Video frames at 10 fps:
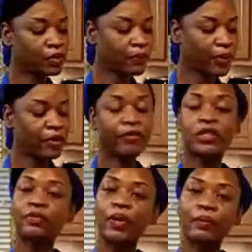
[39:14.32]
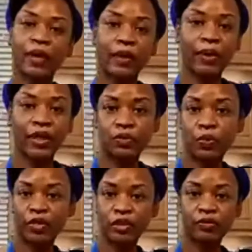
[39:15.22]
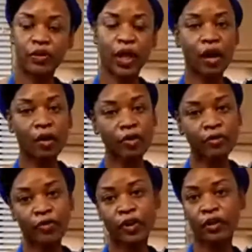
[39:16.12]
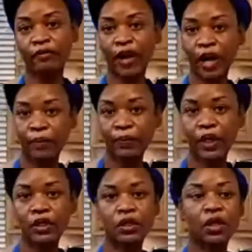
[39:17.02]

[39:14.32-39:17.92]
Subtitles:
benefits of being plant-based, whether it's for the health, for your environment,